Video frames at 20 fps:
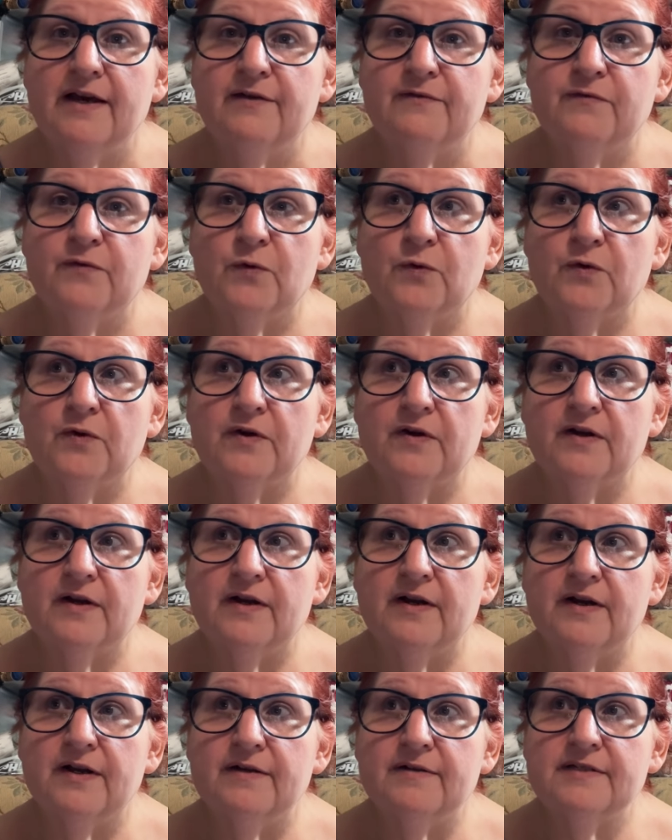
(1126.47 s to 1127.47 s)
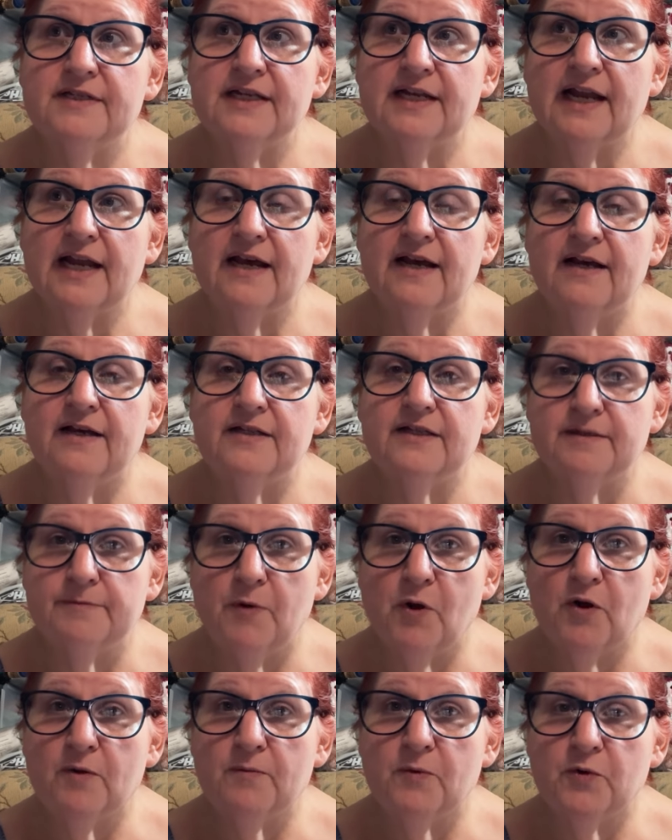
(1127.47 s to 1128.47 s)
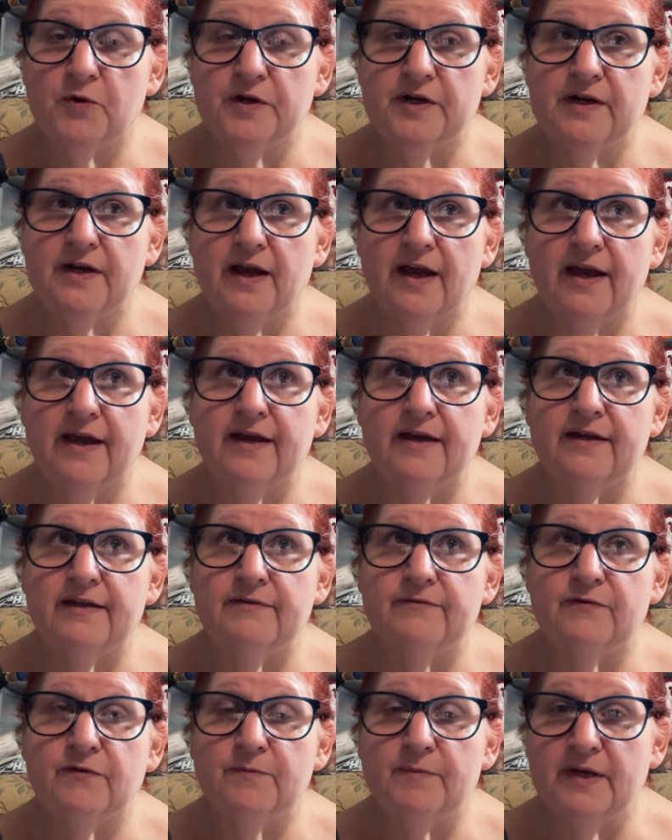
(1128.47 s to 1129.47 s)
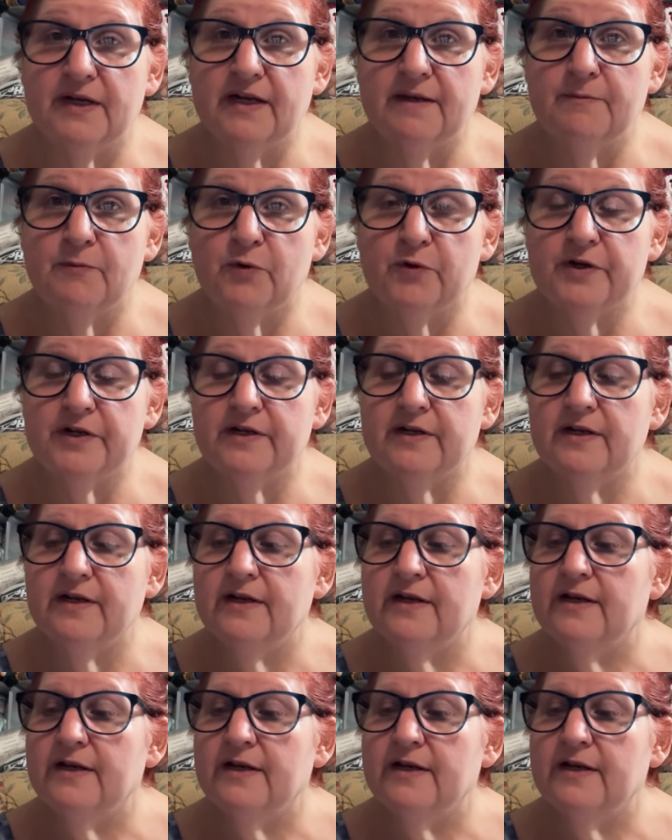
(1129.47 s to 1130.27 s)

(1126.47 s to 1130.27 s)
for uh, uh, tomorrow morning and for Monday morning.